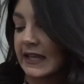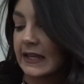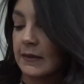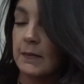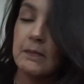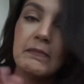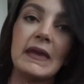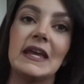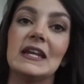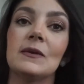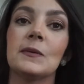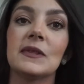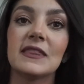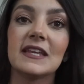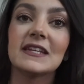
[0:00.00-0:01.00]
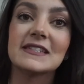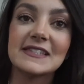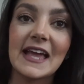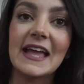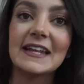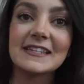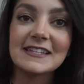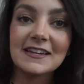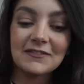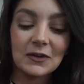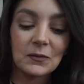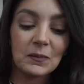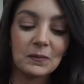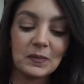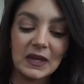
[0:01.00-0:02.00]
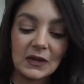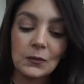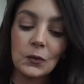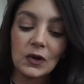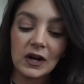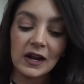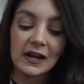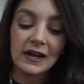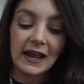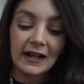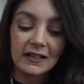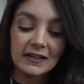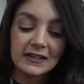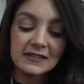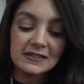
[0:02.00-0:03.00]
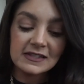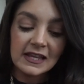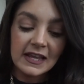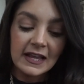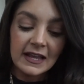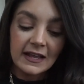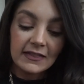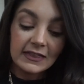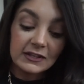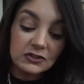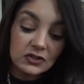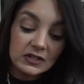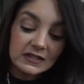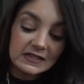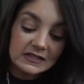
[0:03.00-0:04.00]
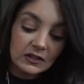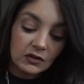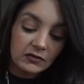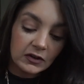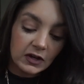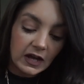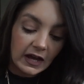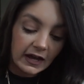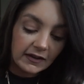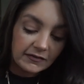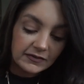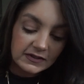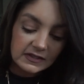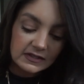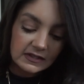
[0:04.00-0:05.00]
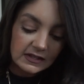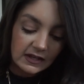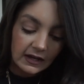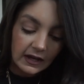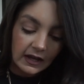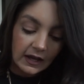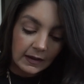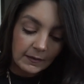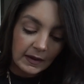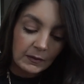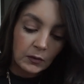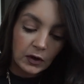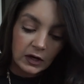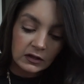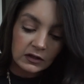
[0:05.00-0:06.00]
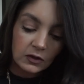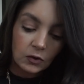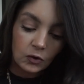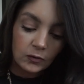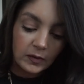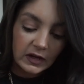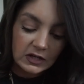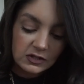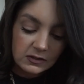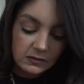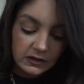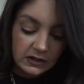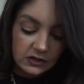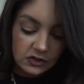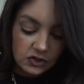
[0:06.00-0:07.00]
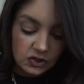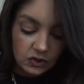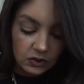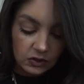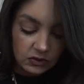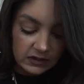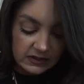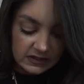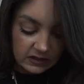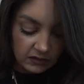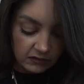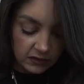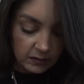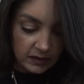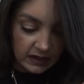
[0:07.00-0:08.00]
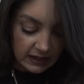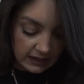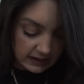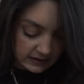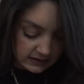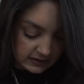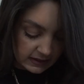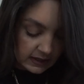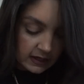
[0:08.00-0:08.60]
like made it with the intent of it being worn on a necklace. These are the silver cuffs. Um, I'm wearing the gold, but I just wanted to show you the silver because